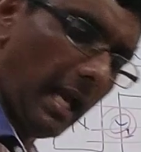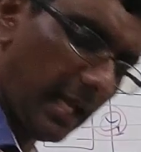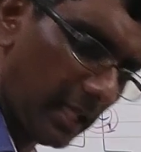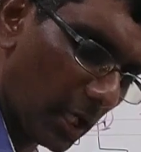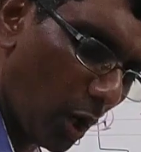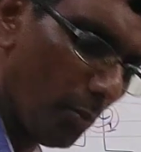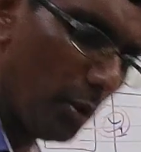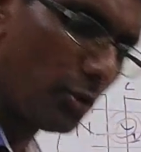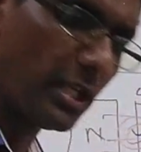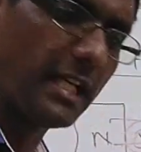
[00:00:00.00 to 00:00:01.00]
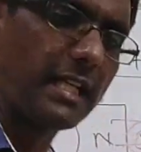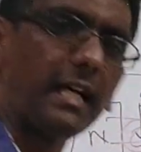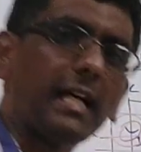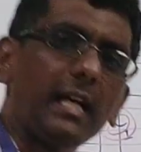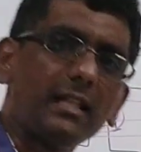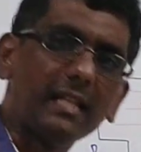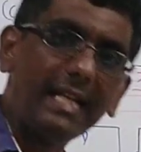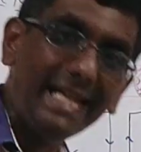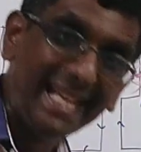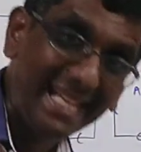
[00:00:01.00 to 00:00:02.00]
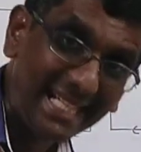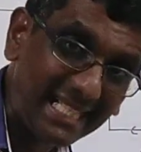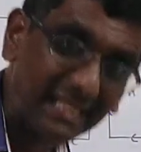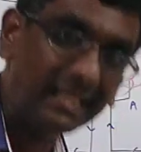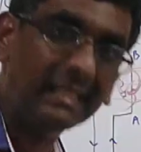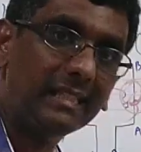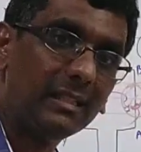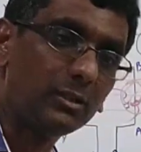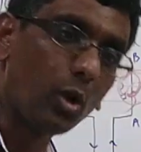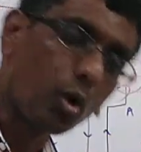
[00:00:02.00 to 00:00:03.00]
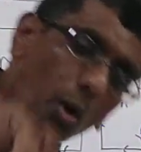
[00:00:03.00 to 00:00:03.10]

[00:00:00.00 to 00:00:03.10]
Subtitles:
and the commutator is a link. So